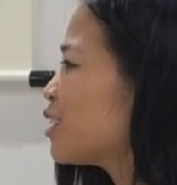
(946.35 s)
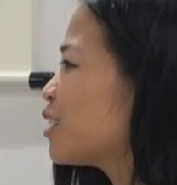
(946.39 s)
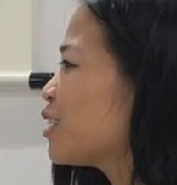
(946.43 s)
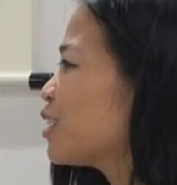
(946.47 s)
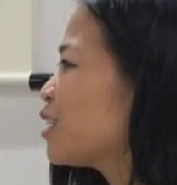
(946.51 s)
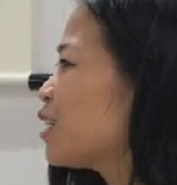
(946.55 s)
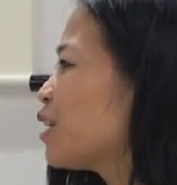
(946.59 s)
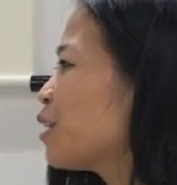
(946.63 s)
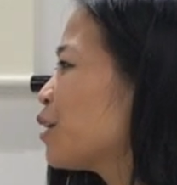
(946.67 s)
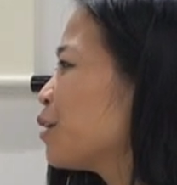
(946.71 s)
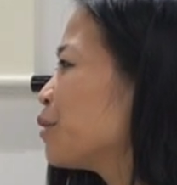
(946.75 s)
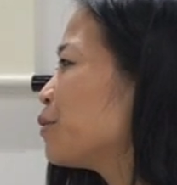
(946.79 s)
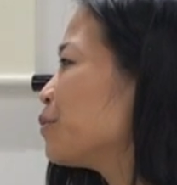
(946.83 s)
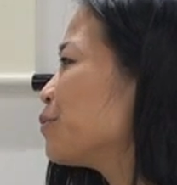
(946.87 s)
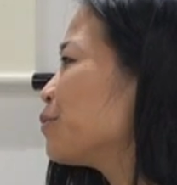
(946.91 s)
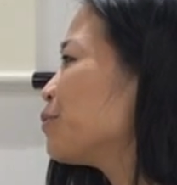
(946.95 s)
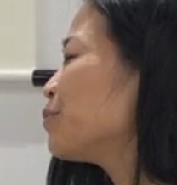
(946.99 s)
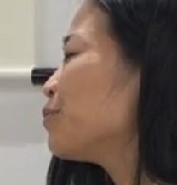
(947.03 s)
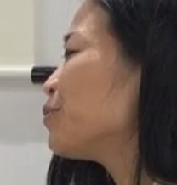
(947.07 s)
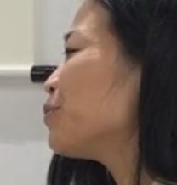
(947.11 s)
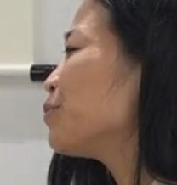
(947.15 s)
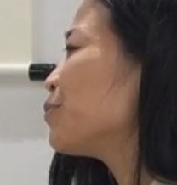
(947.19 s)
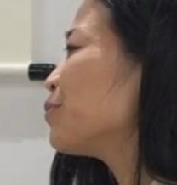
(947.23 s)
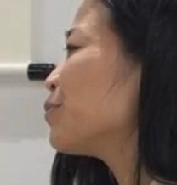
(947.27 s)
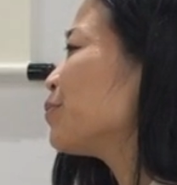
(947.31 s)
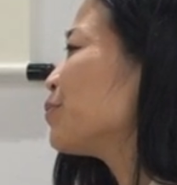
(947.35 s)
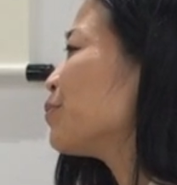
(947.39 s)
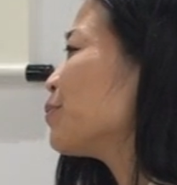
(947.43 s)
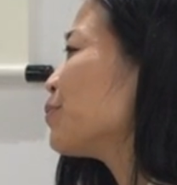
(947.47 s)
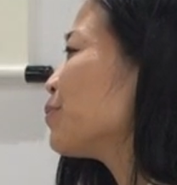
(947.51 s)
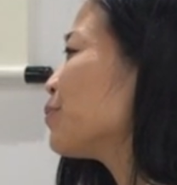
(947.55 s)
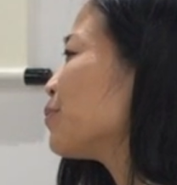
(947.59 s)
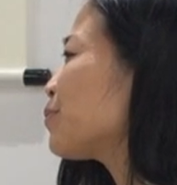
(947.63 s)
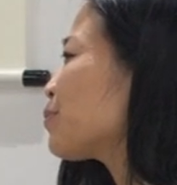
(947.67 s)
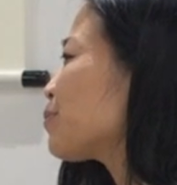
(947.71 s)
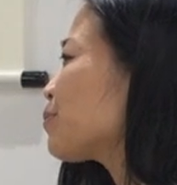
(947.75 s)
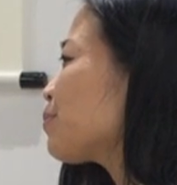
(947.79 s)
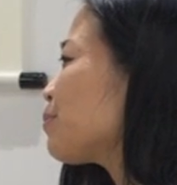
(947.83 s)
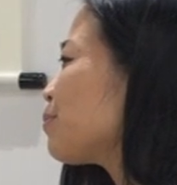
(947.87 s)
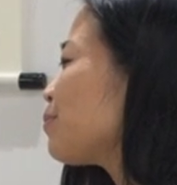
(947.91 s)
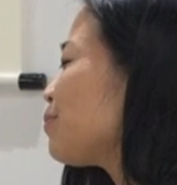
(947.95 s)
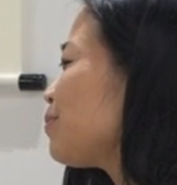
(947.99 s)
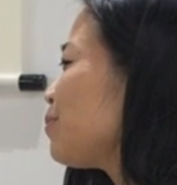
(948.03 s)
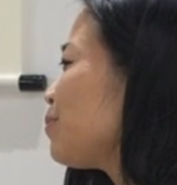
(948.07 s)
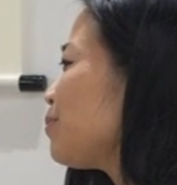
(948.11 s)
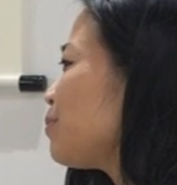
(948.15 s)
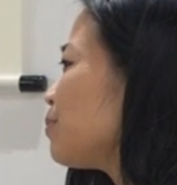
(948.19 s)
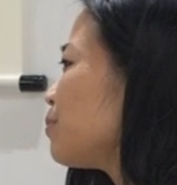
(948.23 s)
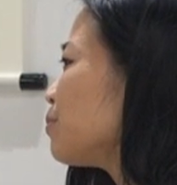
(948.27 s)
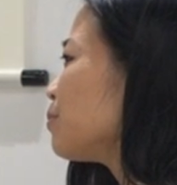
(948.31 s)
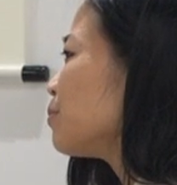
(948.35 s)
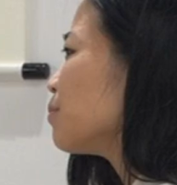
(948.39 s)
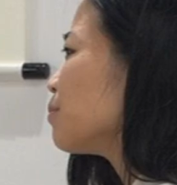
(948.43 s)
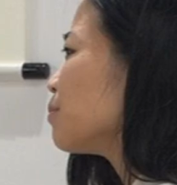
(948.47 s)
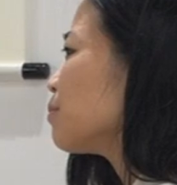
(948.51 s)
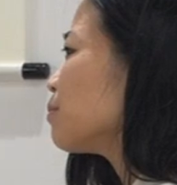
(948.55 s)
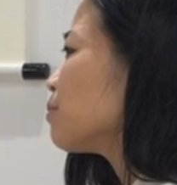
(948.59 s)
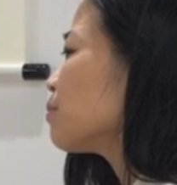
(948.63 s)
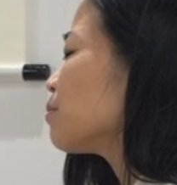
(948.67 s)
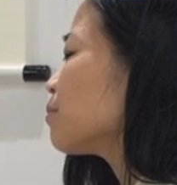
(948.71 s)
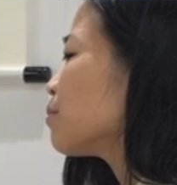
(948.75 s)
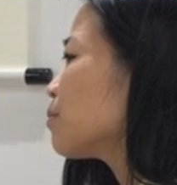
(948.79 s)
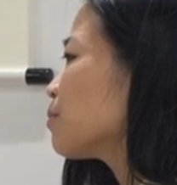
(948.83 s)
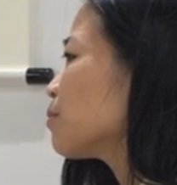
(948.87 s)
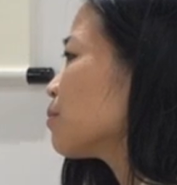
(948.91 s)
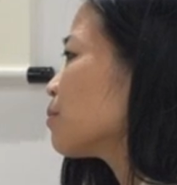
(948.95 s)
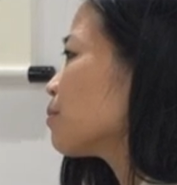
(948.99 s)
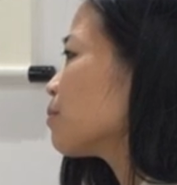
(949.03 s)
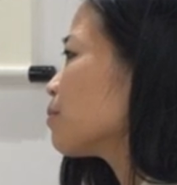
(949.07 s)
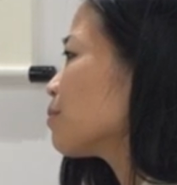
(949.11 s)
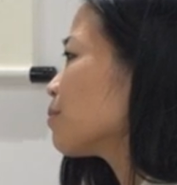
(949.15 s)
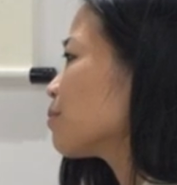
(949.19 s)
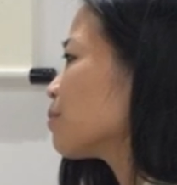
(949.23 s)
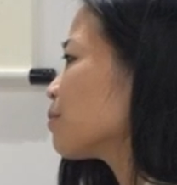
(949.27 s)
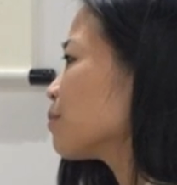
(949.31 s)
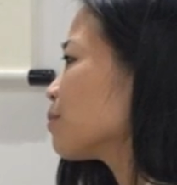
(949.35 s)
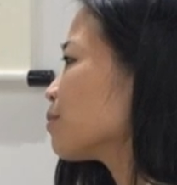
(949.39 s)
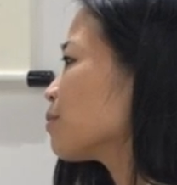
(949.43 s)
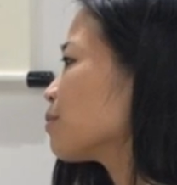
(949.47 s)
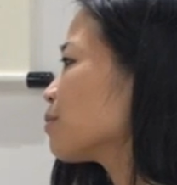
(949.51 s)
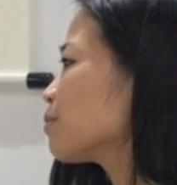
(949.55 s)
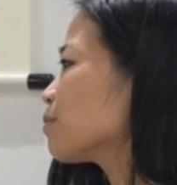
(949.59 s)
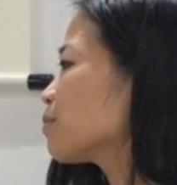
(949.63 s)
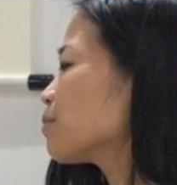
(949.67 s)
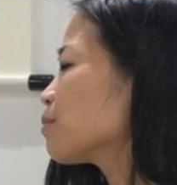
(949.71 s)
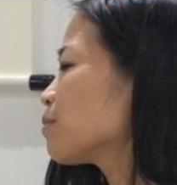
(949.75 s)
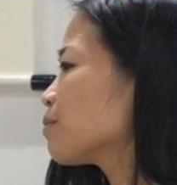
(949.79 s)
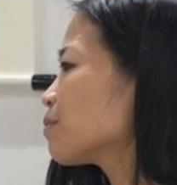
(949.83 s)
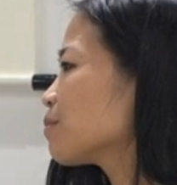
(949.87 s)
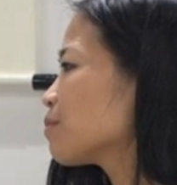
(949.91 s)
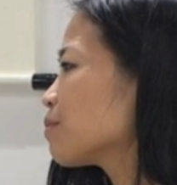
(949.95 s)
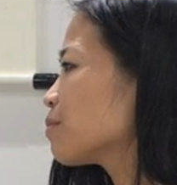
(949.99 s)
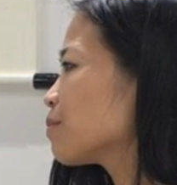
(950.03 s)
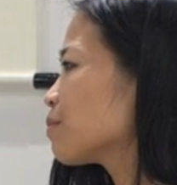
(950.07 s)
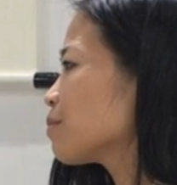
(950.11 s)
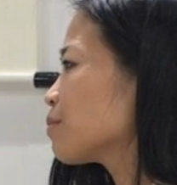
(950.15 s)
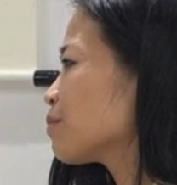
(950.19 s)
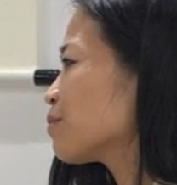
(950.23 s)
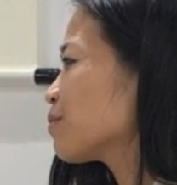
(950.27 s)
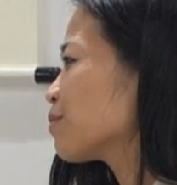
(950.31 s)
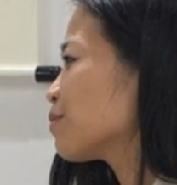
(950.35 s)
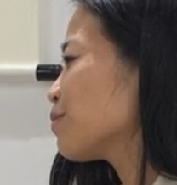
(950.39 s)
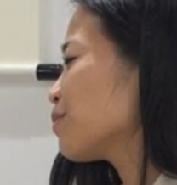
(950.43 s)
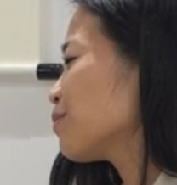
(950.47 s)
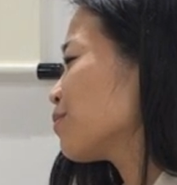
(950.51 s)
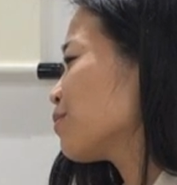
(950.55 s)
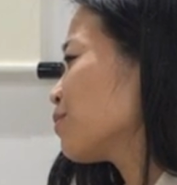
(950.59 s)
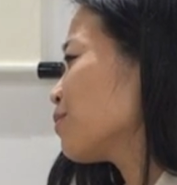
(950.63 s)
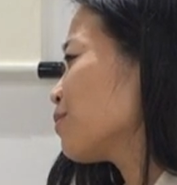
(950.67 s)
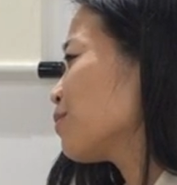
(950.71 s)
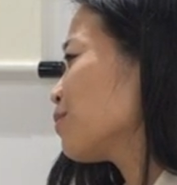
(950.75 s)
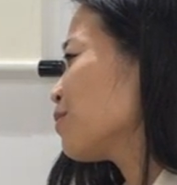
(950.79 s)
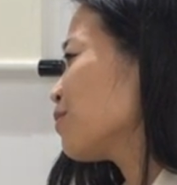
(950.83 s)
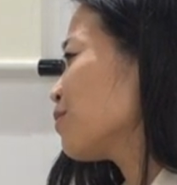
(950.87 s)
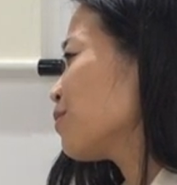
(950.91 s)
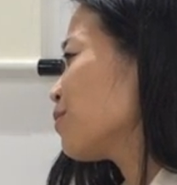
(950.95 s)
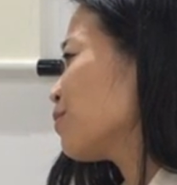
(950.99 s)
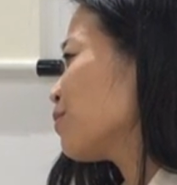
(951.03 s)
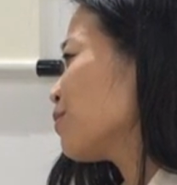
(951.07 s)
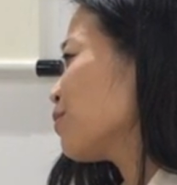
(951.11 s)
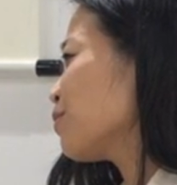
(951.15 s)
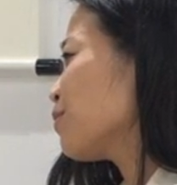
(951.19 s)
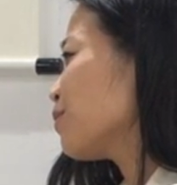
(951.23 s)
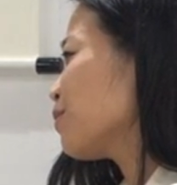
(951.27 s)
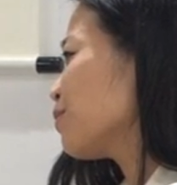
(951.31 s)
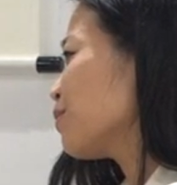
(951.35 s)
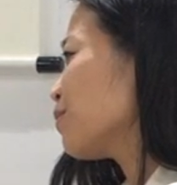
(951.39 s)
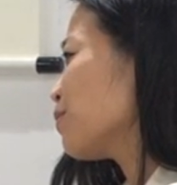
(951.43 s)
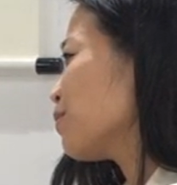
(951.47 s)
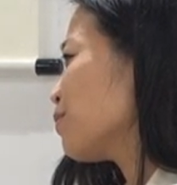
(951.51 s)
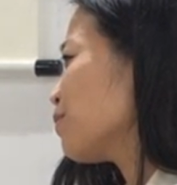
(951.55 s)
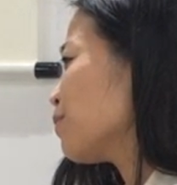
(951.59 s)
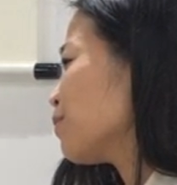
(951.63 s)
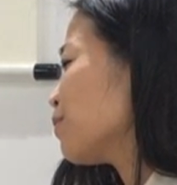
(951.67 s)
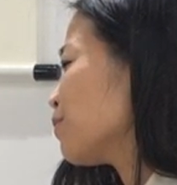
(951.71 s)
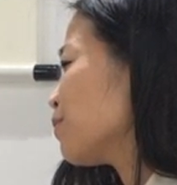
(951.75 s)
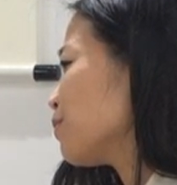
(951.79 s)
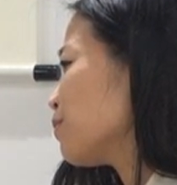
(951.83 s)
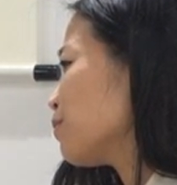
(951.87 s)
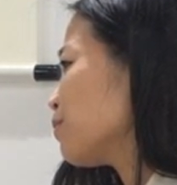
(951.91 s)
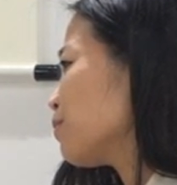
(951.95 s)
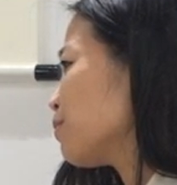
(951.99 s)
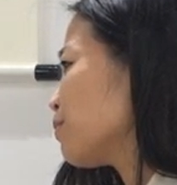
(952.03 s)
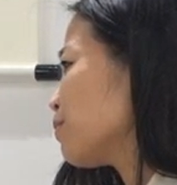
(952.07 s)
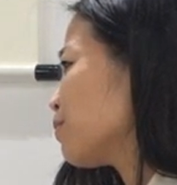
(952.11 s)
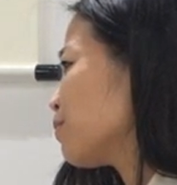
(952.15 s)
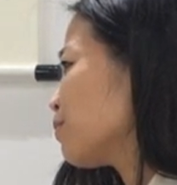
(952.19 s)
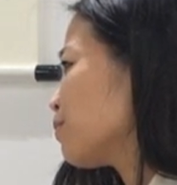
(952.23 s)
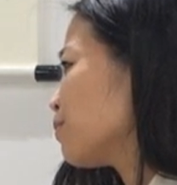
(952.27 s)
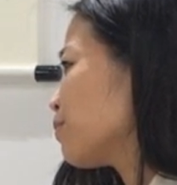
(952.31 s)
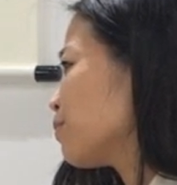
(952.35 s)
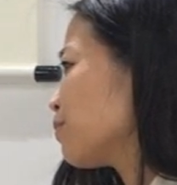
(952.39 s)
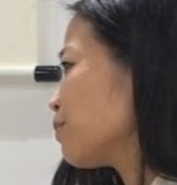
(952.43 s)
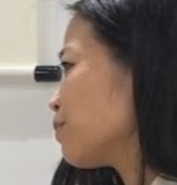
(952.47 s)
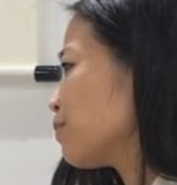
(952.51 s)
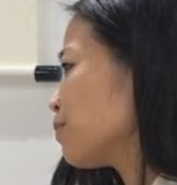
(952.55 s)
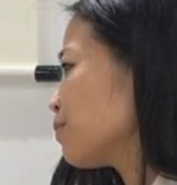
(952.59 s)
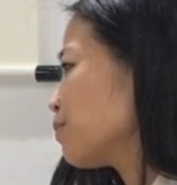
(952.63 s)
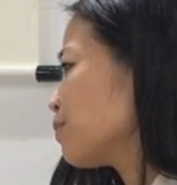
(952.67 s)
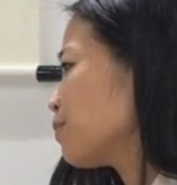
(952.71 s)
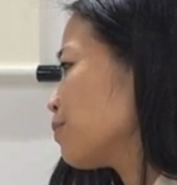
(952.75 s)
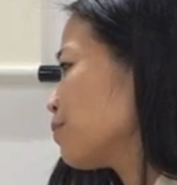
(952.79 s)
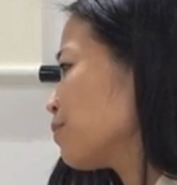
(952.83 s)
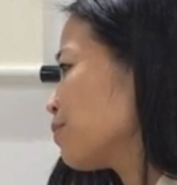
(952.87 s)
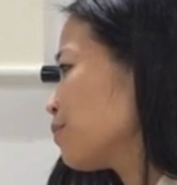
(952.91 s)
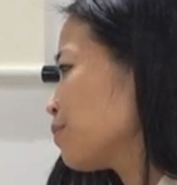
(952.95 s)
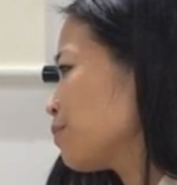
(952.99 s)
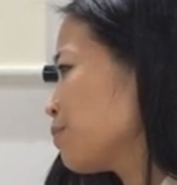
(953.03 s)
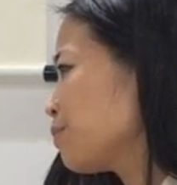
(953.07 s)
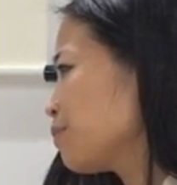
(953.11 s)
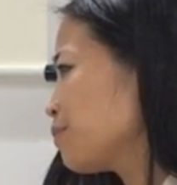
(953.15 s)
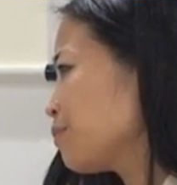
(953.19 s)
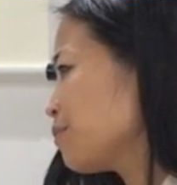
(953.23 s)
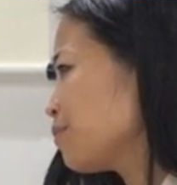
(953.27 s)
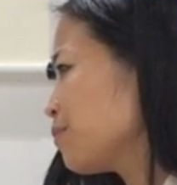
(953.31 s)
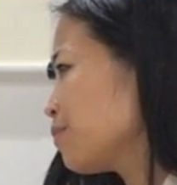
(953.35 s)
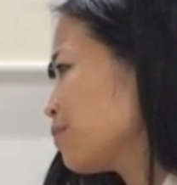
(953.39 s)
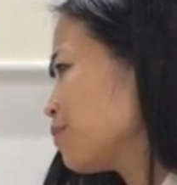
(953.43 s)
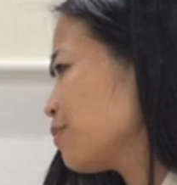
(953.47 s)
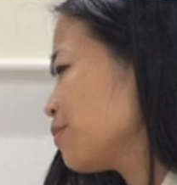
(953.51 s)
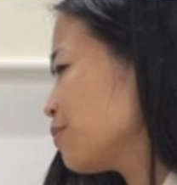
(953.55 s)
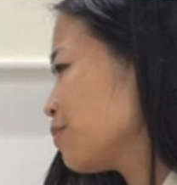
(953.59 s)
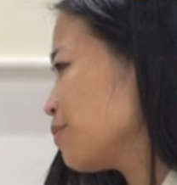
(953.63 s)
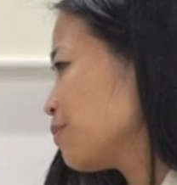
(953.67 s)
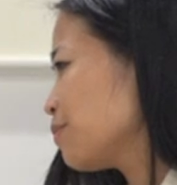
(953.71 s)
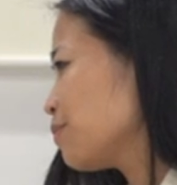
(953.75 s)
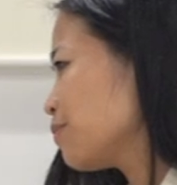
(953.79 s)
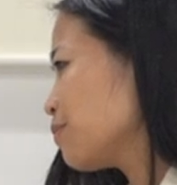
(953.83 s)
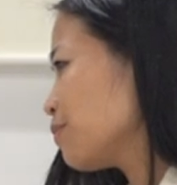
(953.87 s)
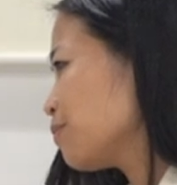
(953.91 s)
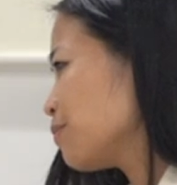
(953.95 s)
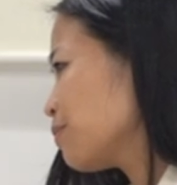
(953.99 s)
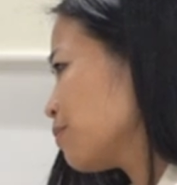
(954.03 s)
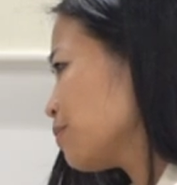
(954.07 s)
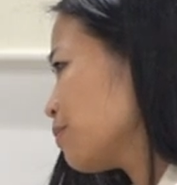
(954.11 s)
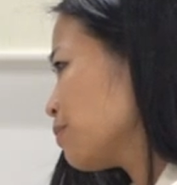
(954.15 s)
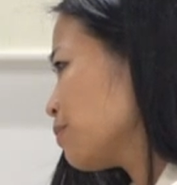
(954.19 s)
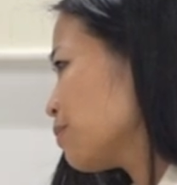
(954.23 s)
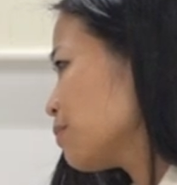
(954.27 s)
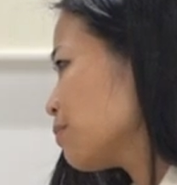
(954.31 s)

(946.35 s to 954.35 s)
(not speaking)